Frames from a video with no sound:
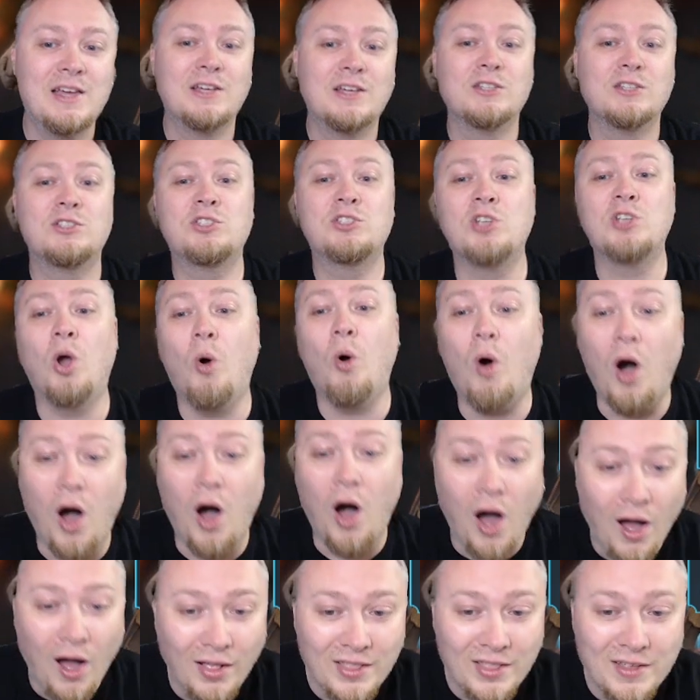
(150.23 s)
So
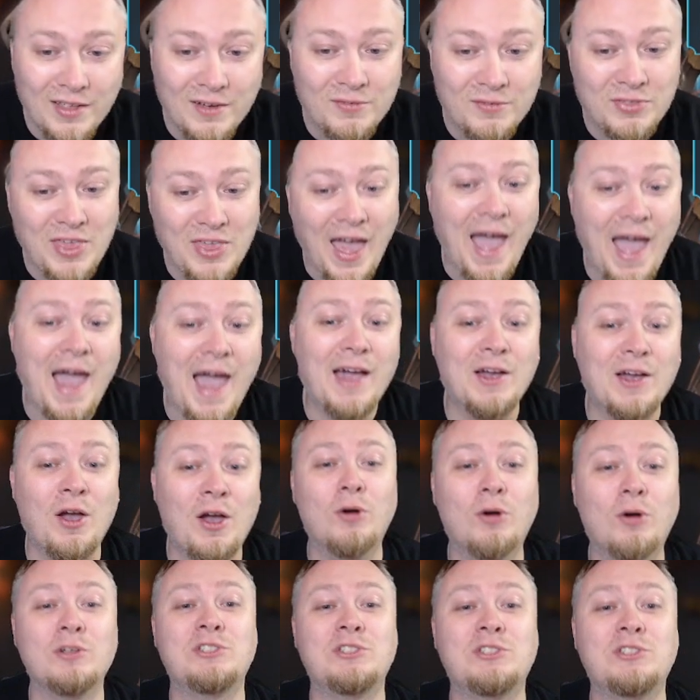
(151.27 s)
all of that
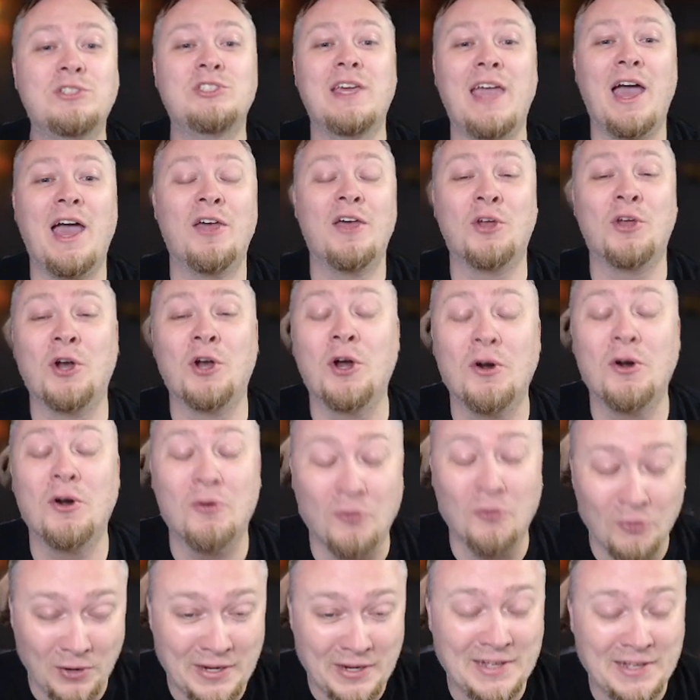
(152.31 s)
goes together
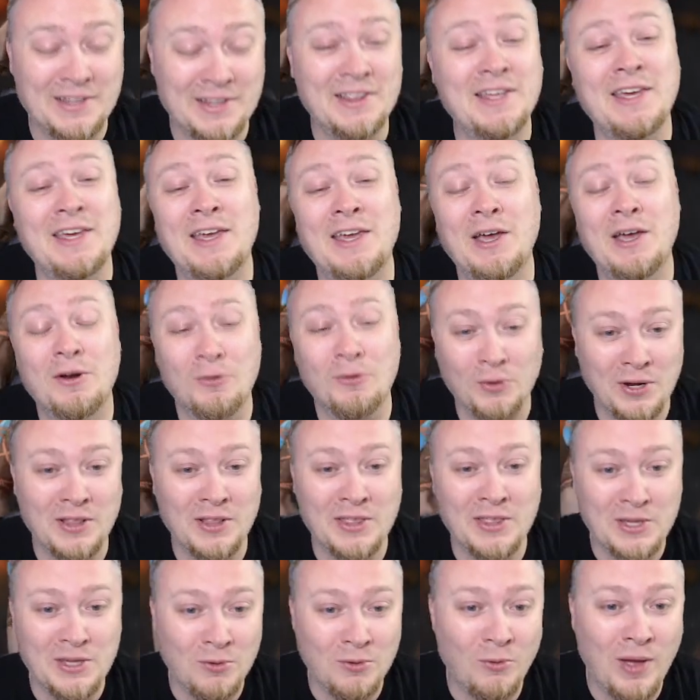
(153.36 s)
really,
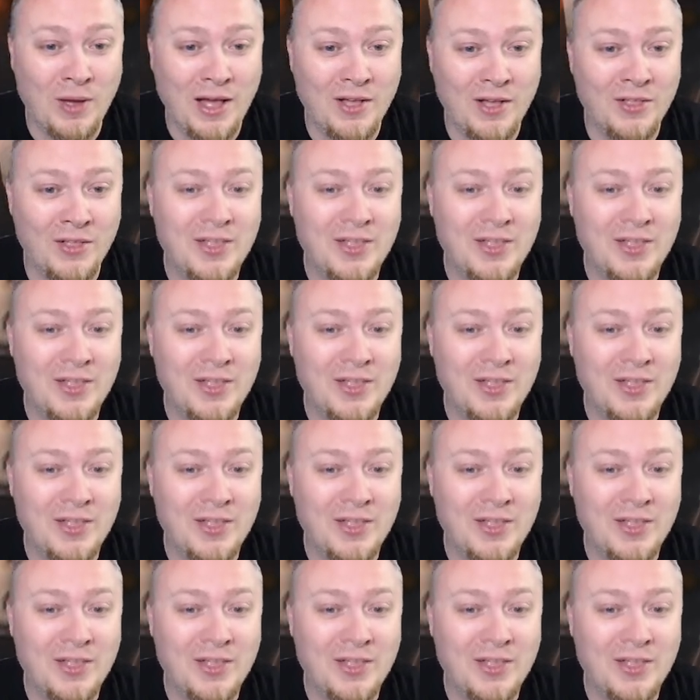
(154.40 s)
really well.